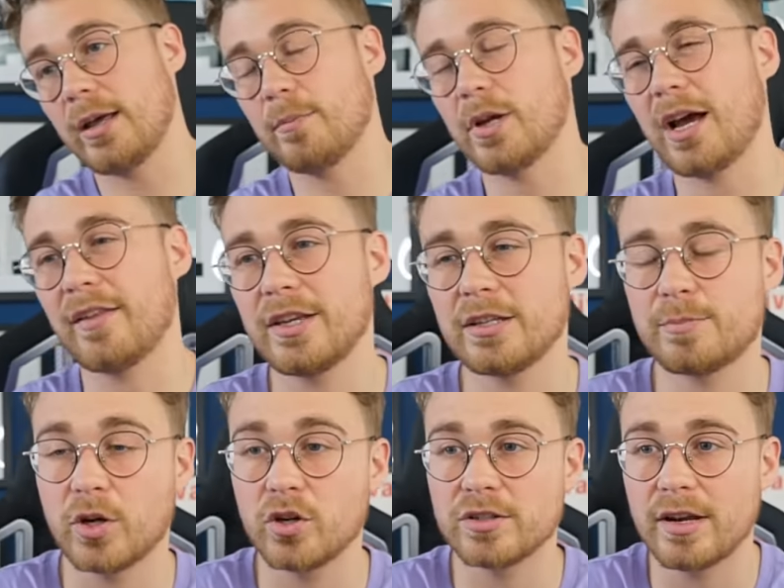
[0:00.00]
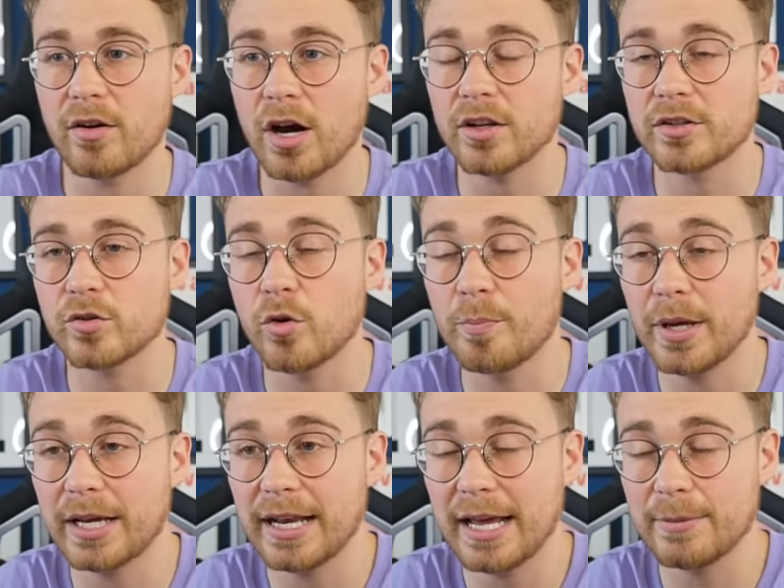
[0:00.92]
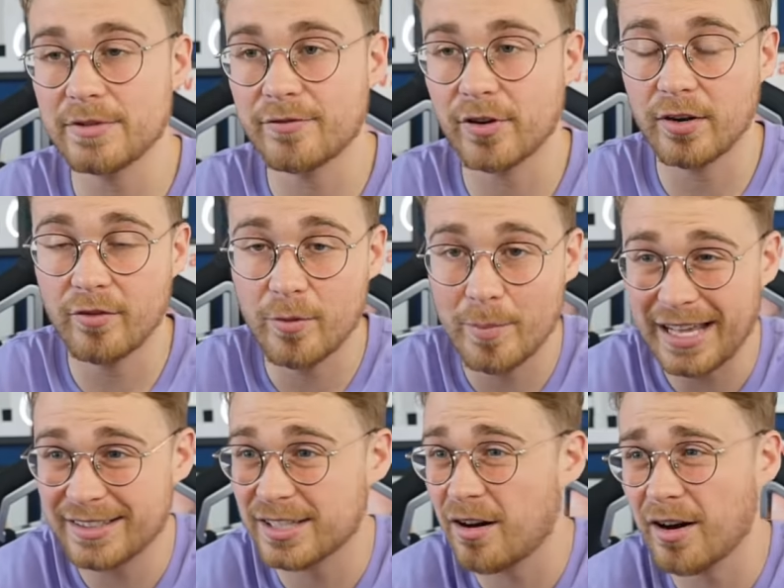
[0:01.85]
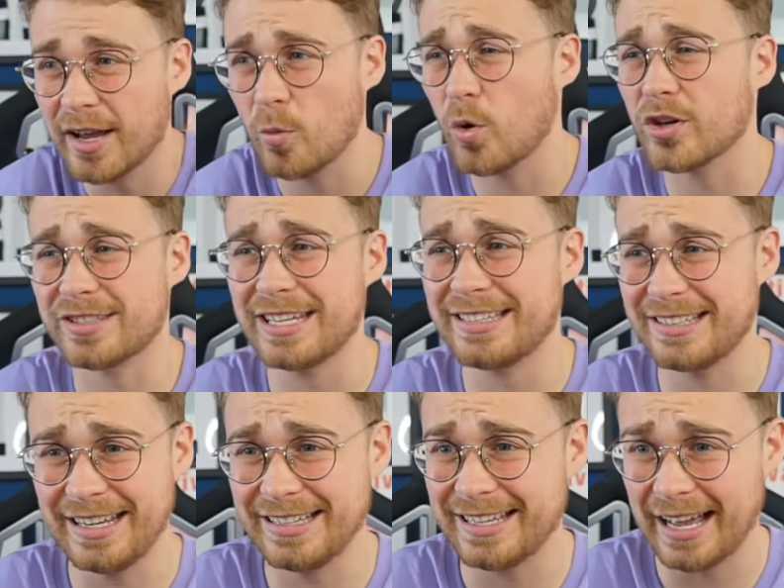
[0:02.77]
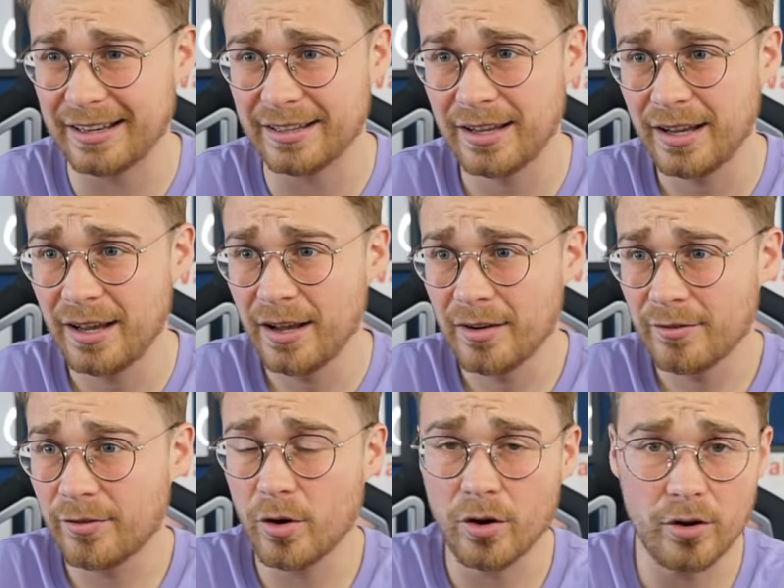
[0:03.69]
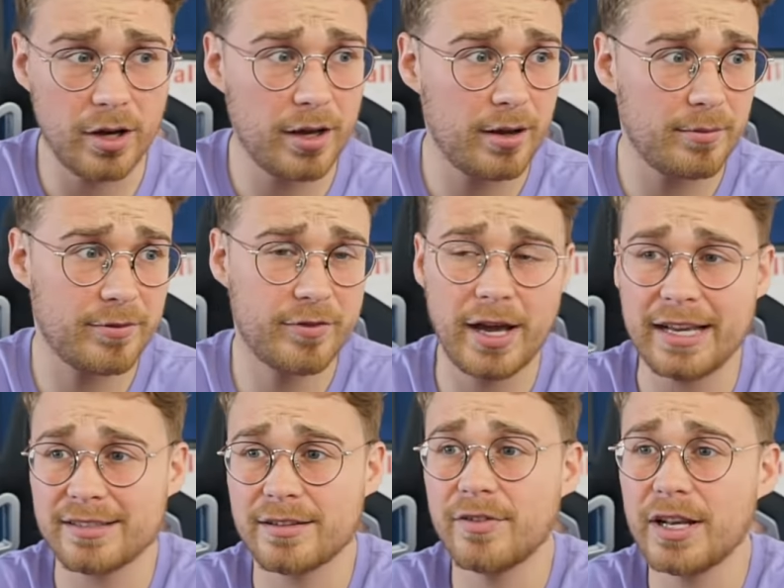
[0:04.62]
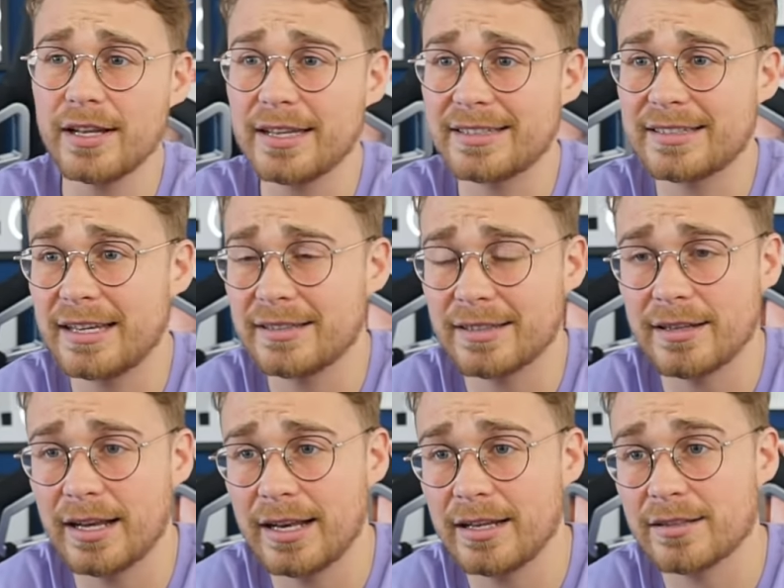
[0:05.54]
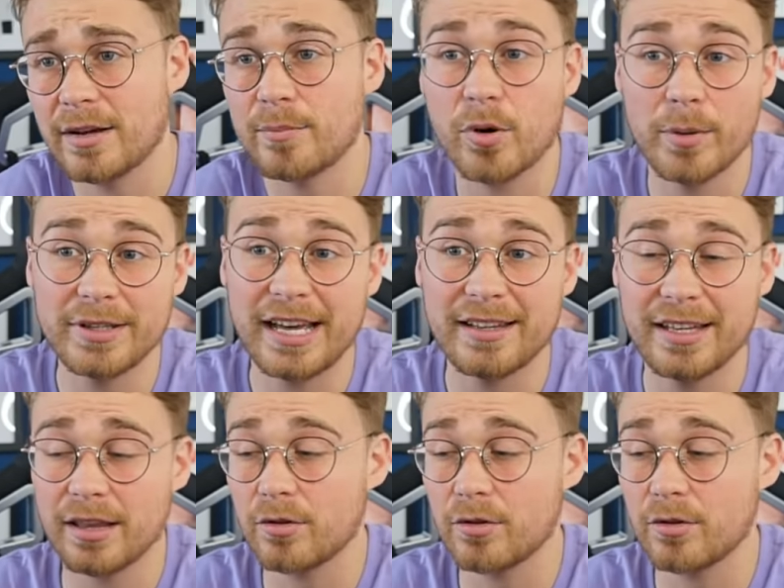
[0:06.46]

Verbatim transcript: And I think it's because there are sort of bigger names in front of them. Matt Target, what season he's had for Aston Villa this season. And it's probably down the